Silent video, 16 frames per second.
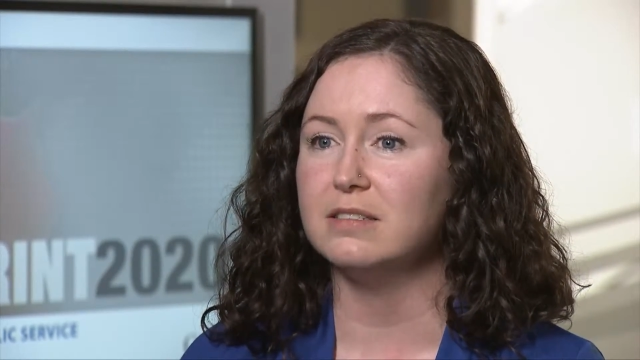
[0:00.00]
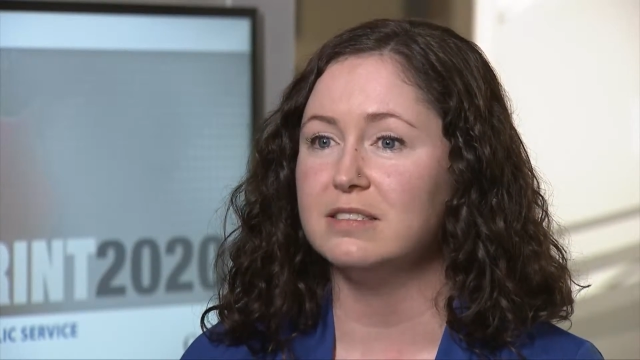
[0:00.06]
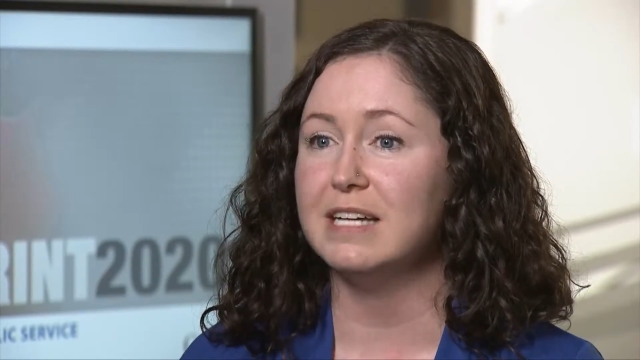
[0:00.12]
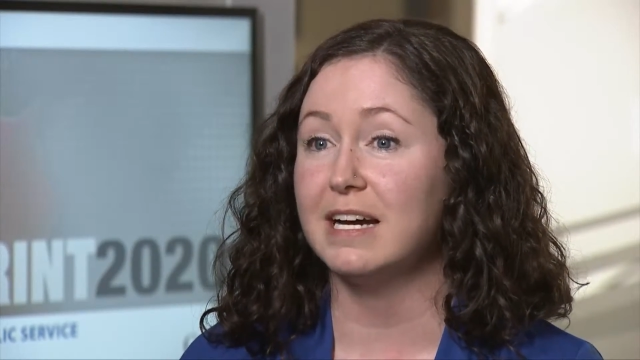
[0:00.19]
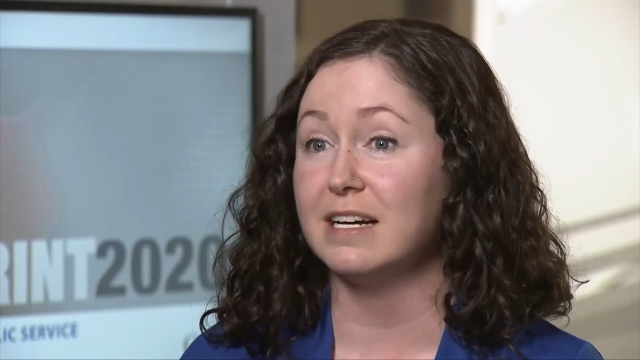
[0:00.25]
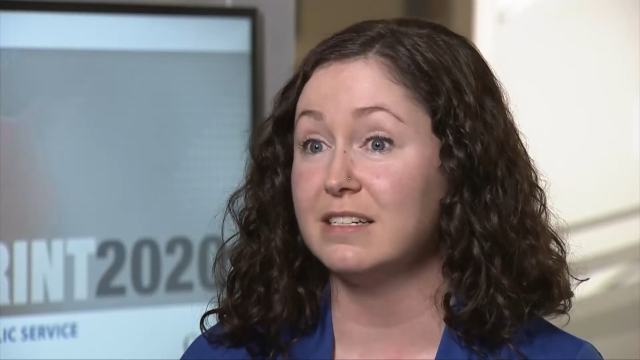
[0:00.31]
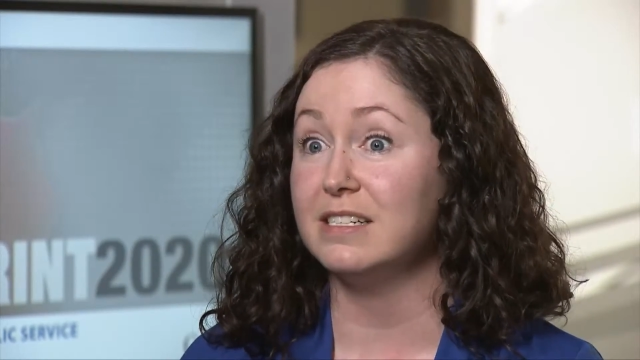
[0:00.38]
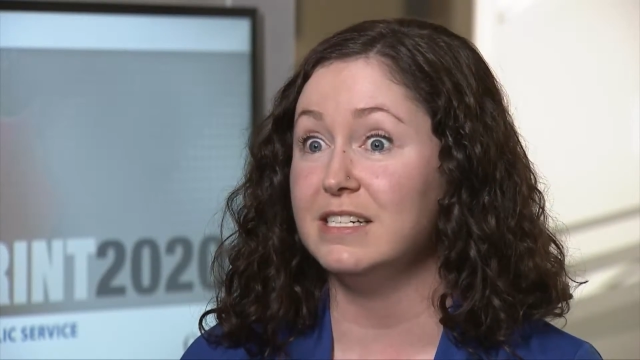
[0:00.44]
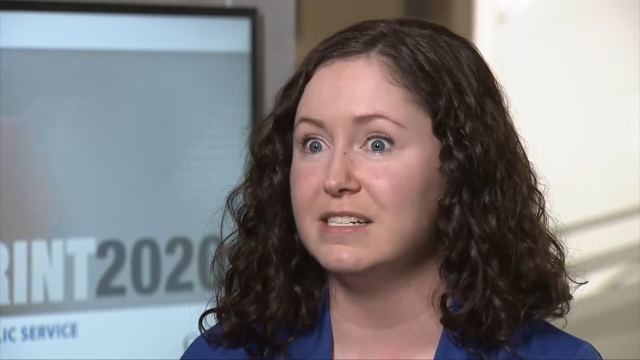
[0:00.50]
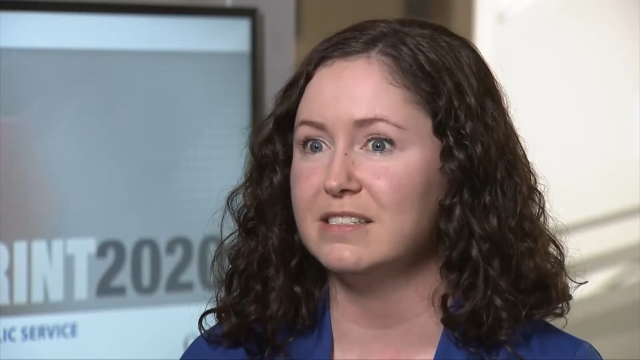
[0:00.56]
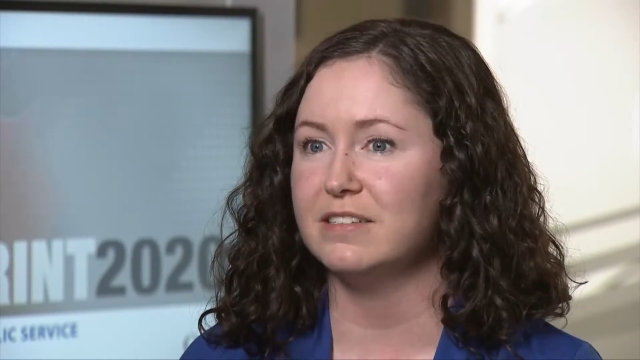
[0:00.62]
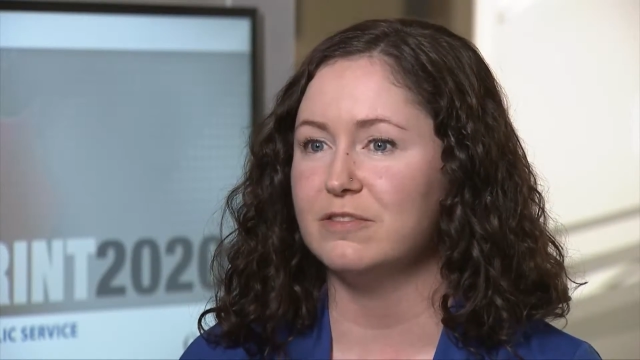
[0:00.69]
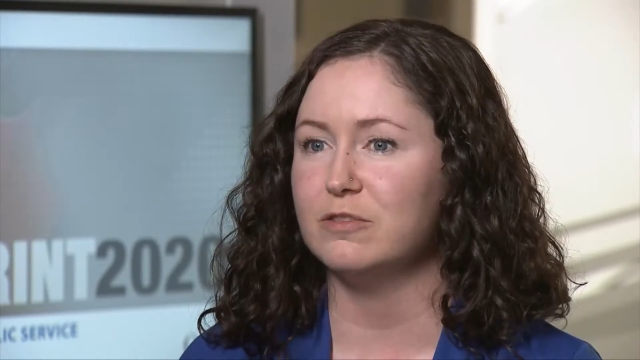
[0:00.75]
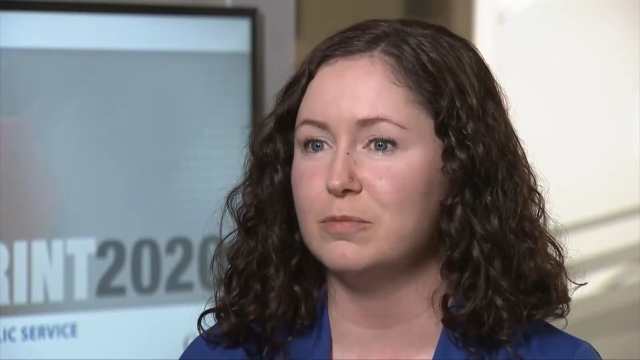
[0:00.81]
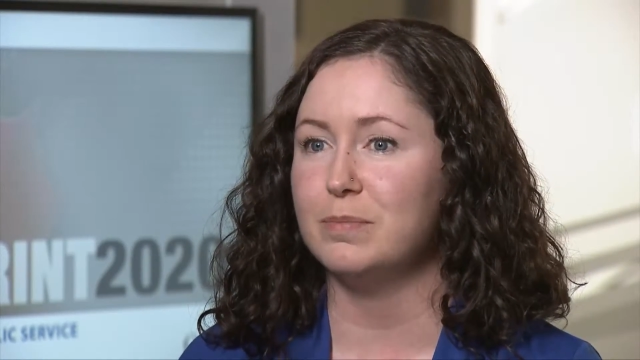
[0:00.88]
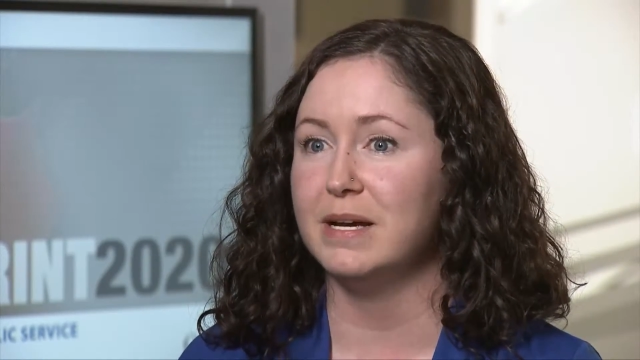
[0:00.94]
techniques
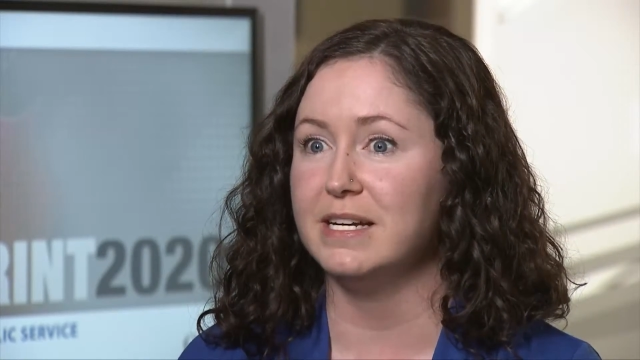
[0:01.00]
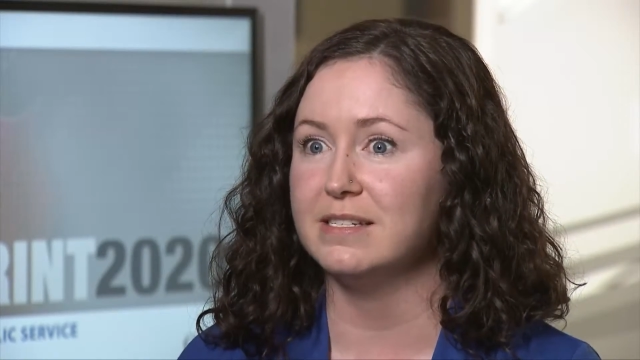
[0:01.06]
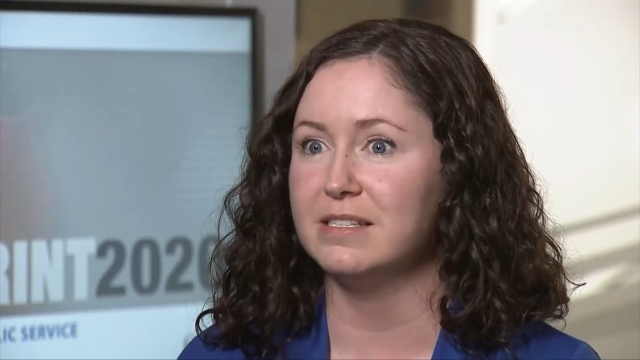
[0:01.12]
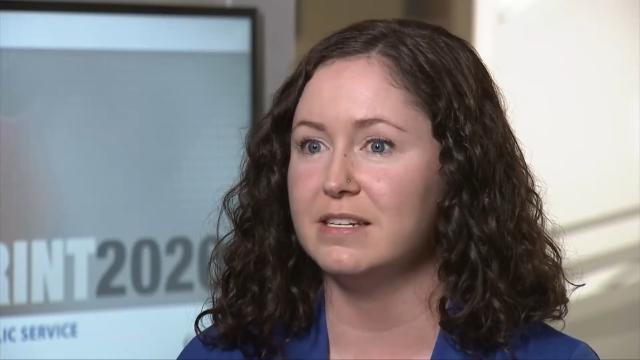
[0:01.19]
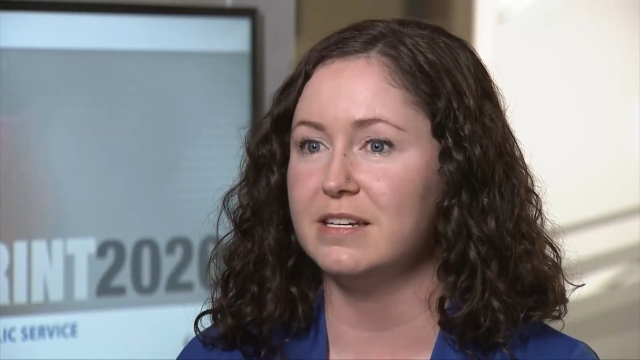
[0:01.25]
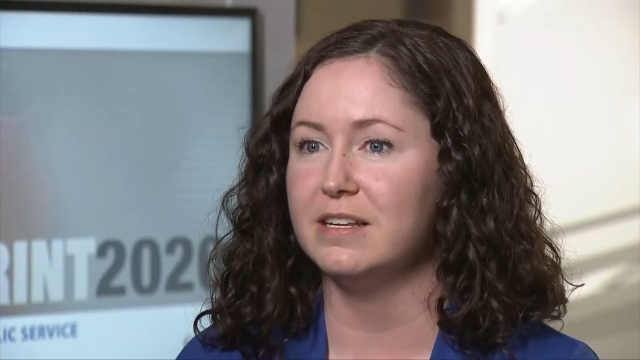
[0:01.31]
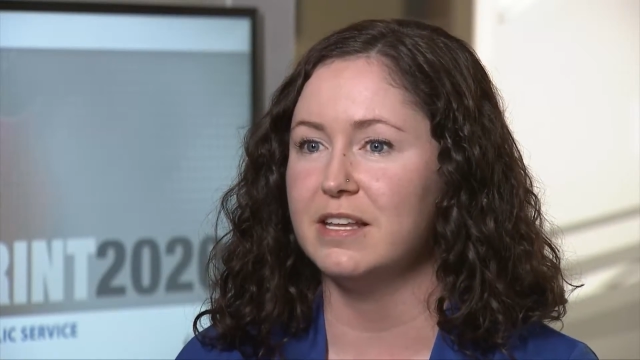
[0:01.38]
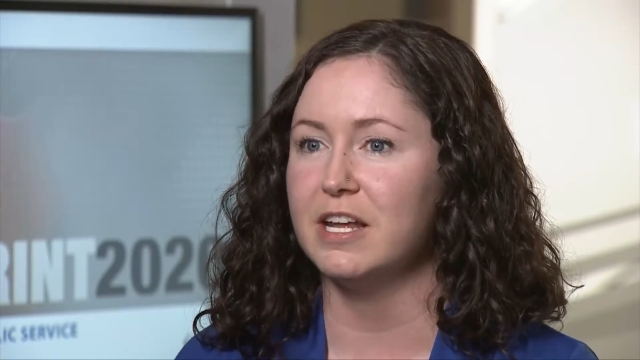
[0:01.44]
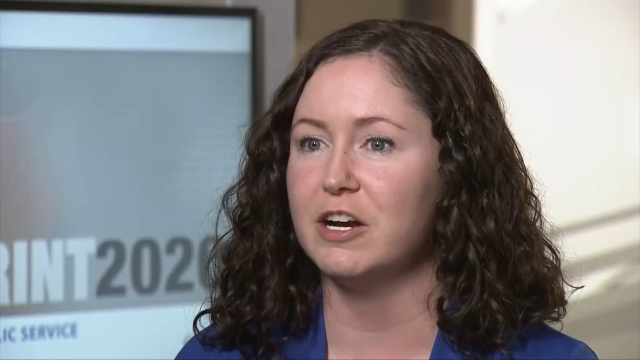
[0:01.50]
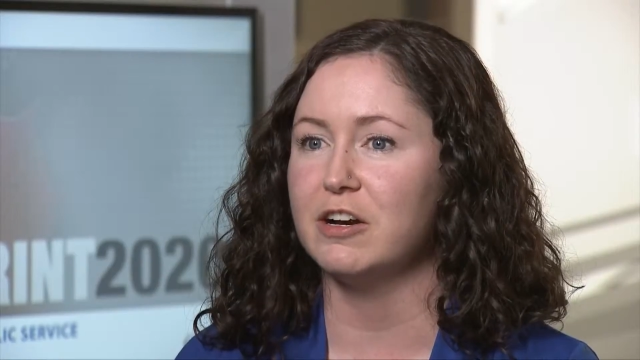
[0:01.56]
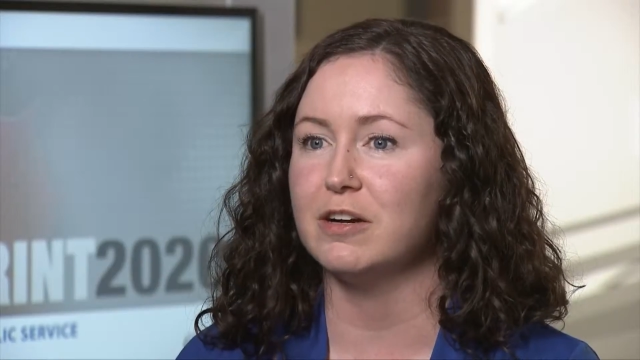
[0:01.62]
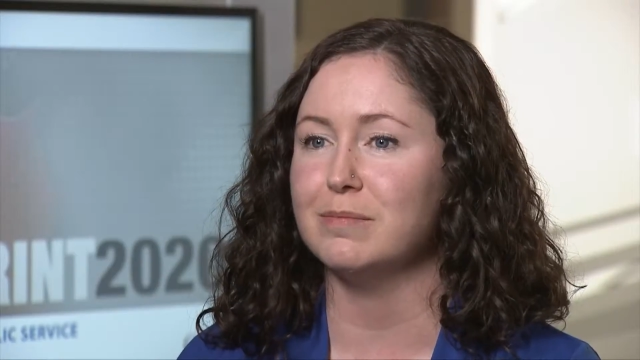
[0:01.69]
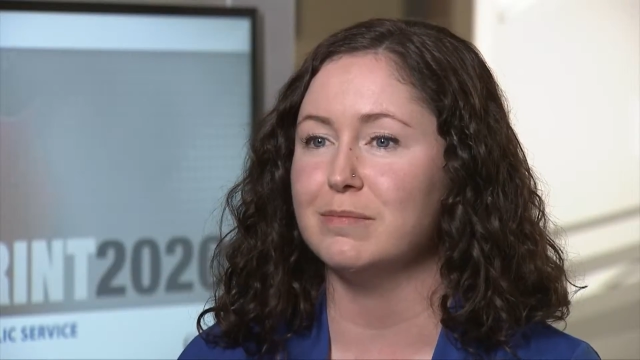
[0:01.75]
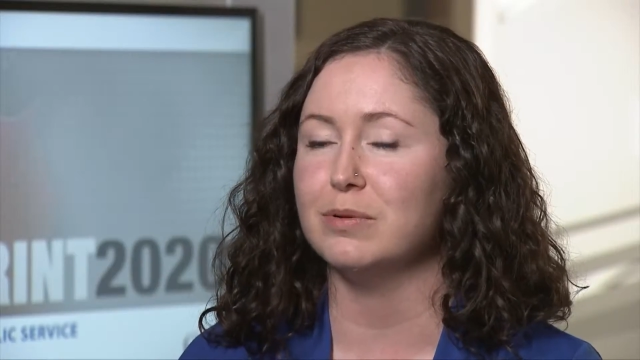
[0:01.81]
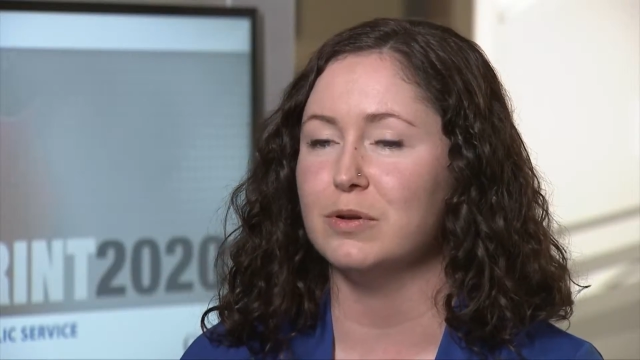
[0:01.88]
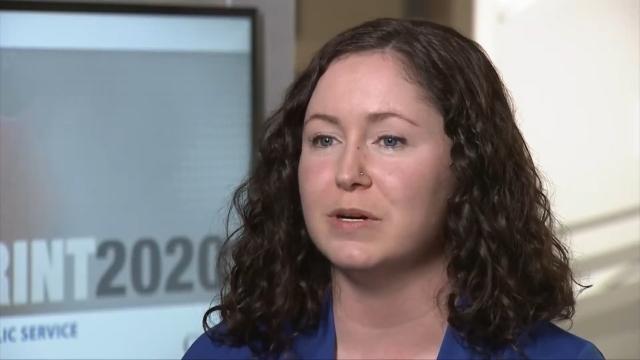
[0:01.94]
of opacity that are
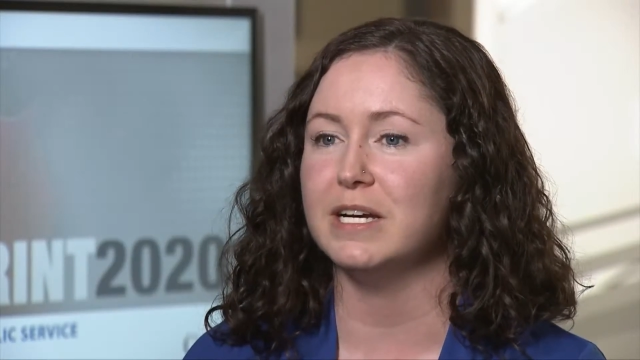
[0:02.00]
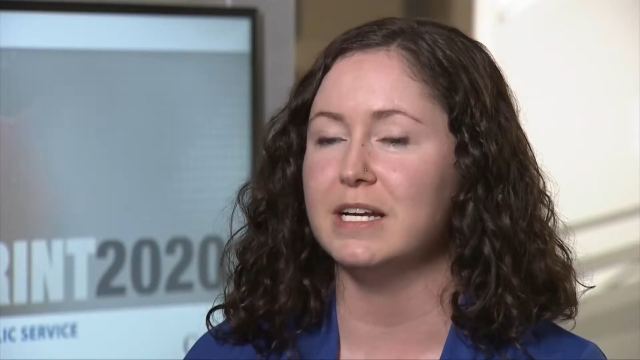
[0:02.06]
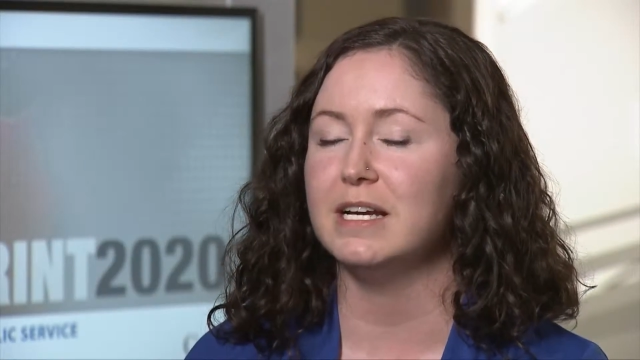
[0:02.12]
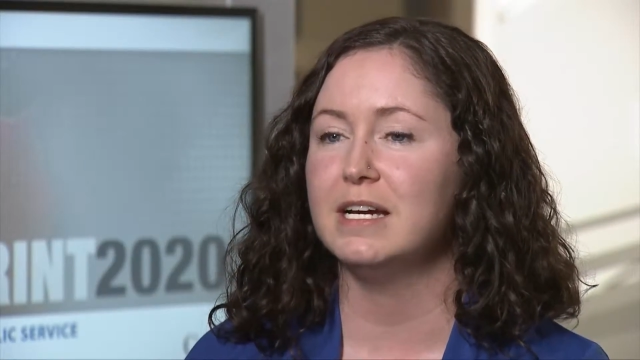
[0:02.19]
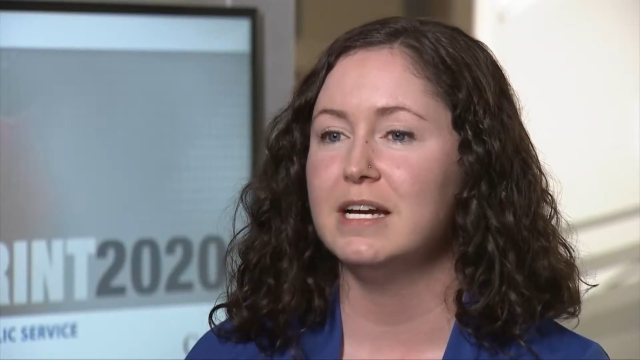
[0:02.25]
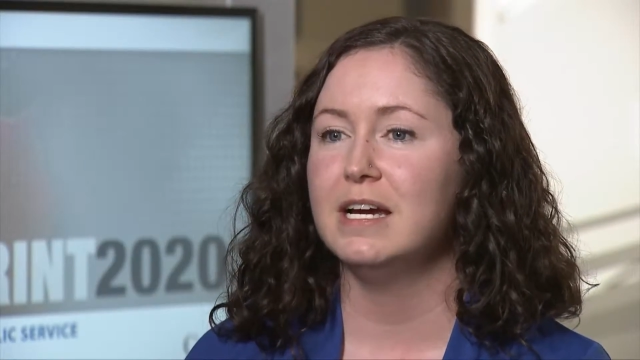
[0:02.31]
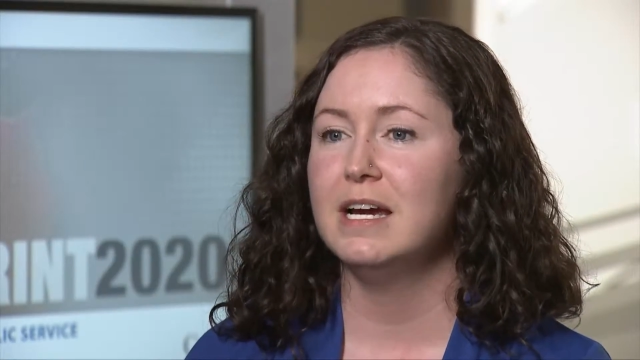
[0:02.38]
employed.